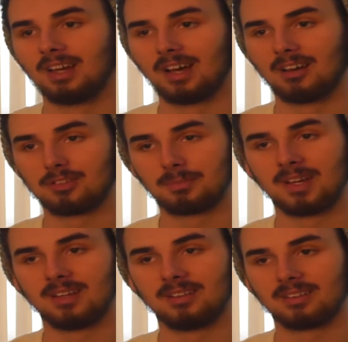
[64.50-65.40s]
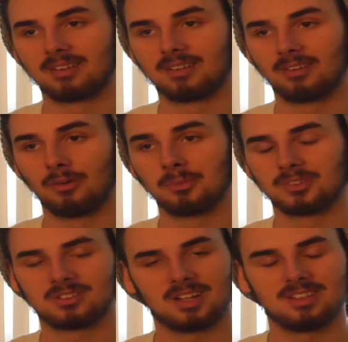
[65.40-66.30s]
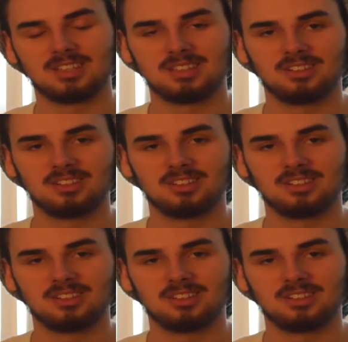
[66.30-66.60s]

I've spent almost 19